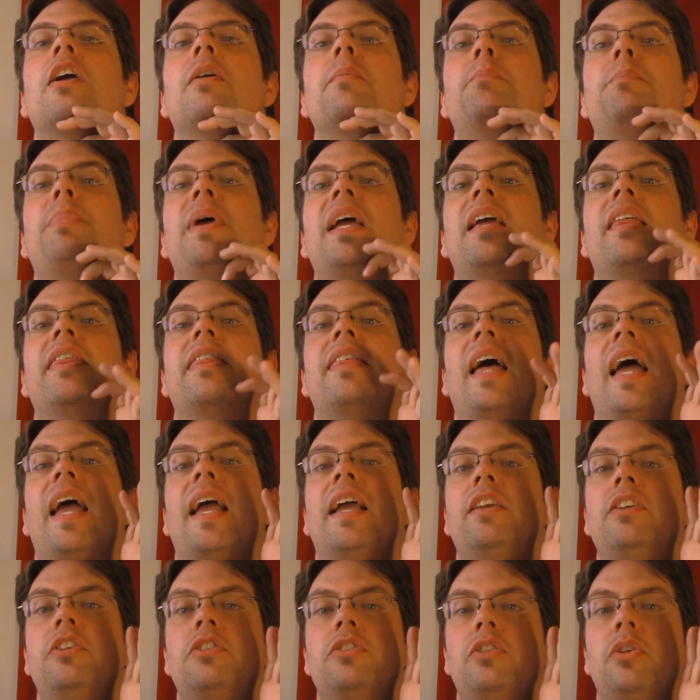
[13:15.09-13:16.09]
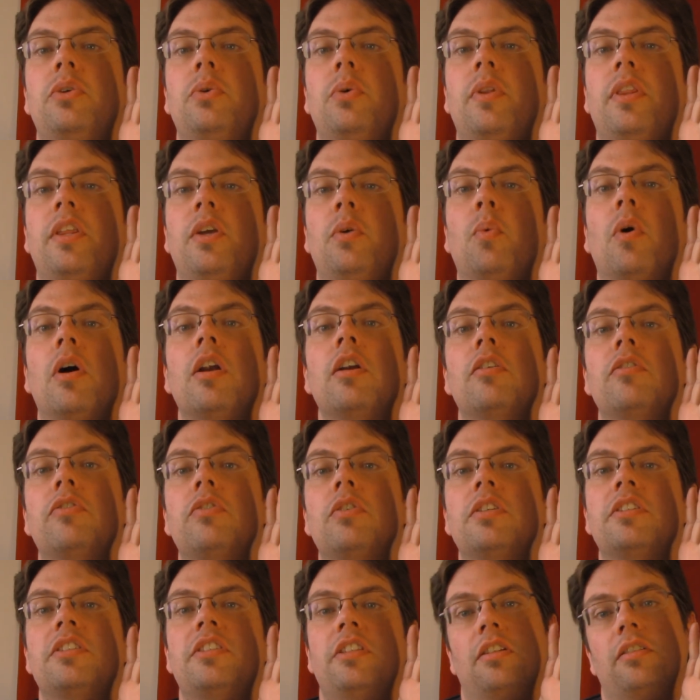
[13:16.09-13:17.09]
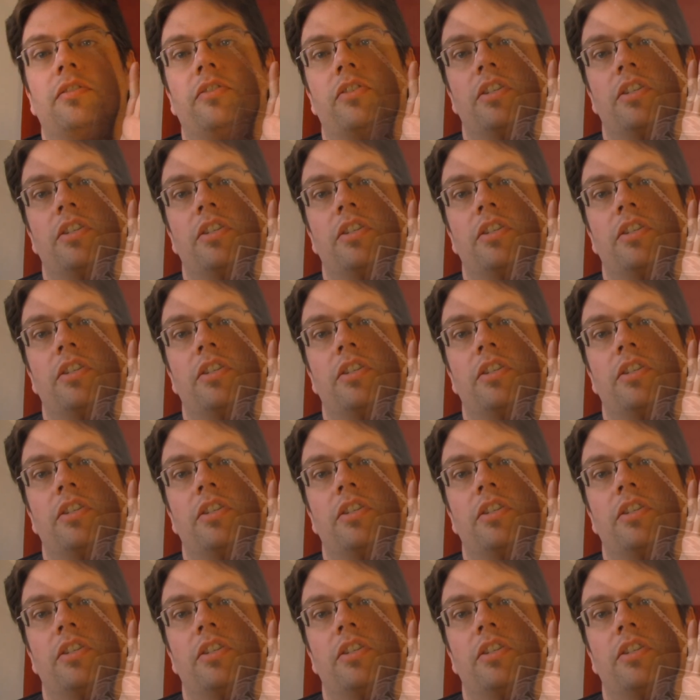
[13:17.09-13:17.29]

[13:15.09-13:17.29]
big thanks to the wonderful Silver